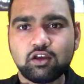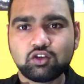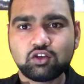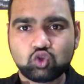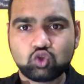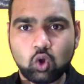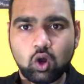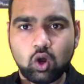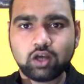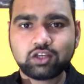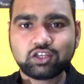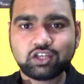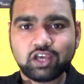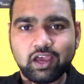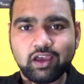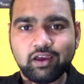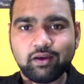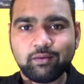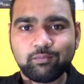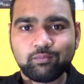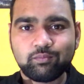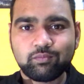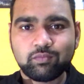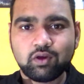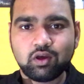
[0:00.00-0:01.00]
So Akshay,
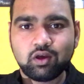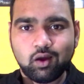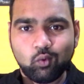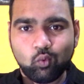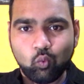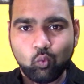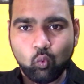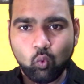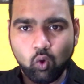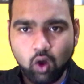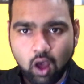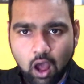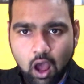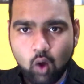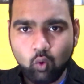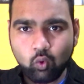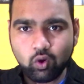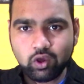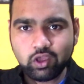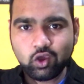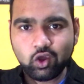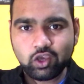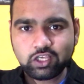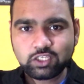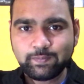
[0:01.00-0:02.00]
how are
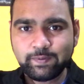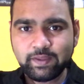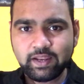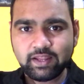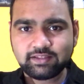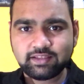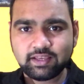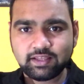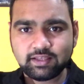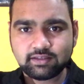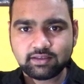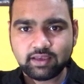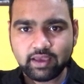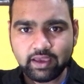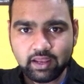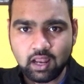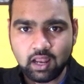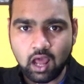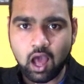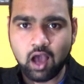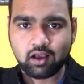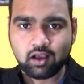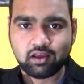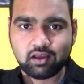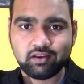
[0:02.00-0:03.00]
your experiences in
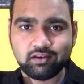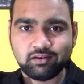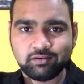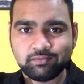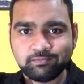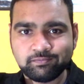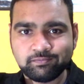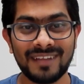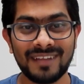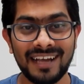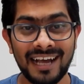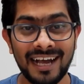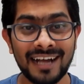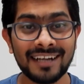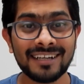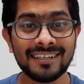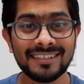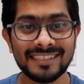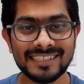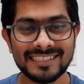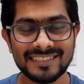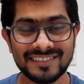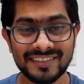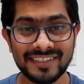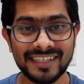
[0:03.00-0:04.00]
Aachen?
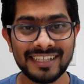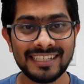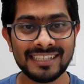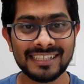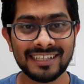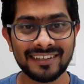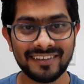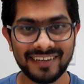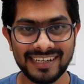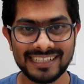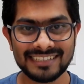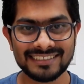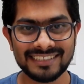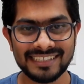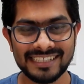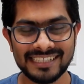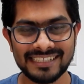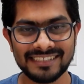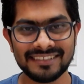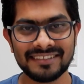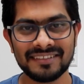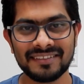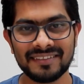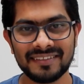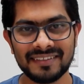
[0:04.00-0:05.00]
Aachen is really a great
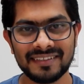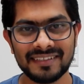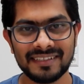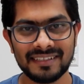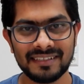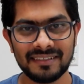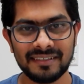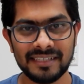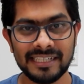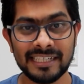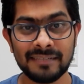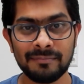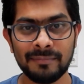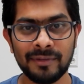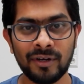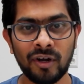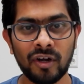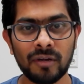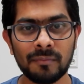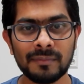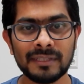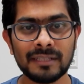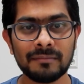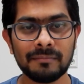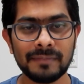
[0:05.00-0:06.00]
city. It may
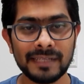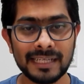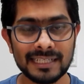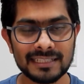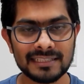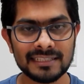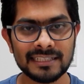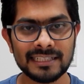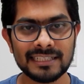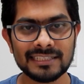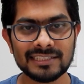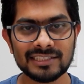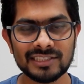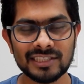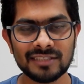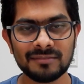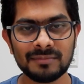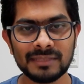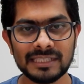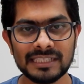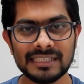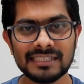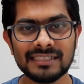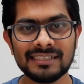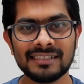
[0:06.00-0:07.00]
not be the biggest city in
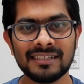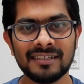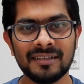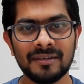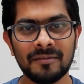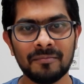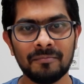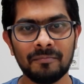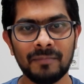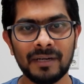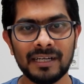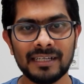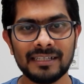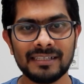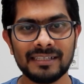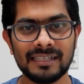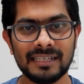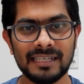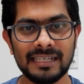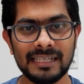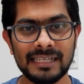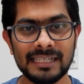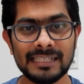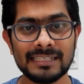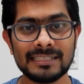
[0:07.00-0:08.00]
Germany, but
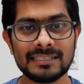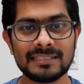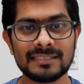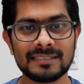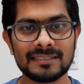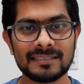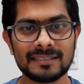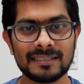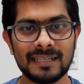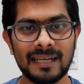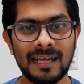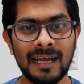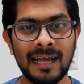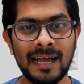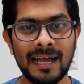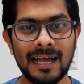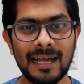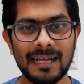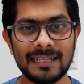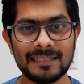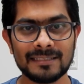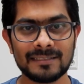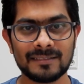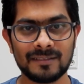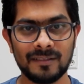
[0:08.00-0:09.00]
it
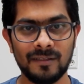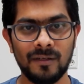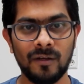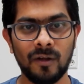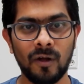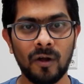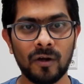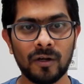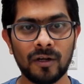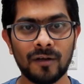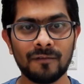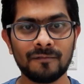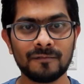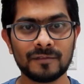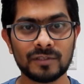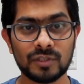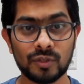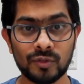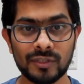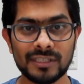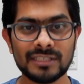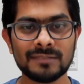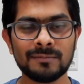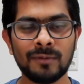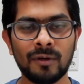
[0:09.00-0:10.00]
has a lot of
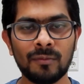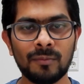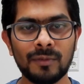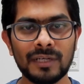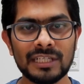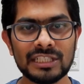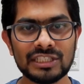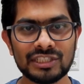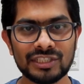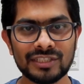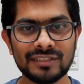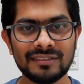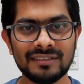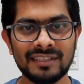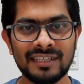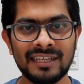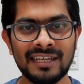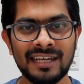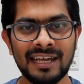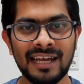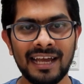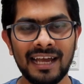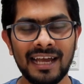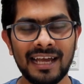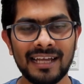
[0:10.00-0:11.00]
student population,
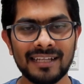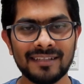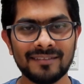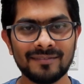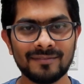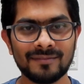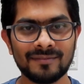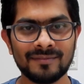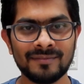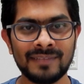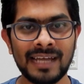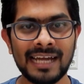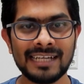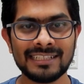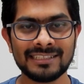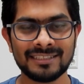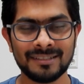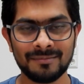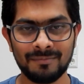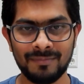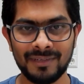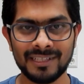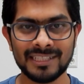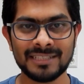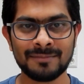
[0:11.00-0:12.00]
and that's a
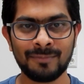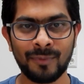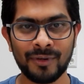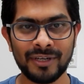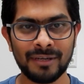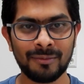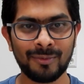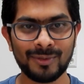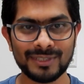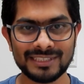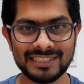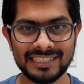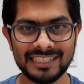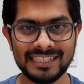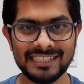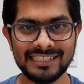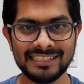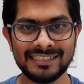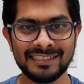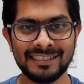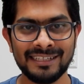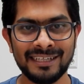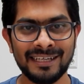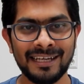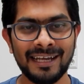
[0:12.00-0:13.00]
plus point about city.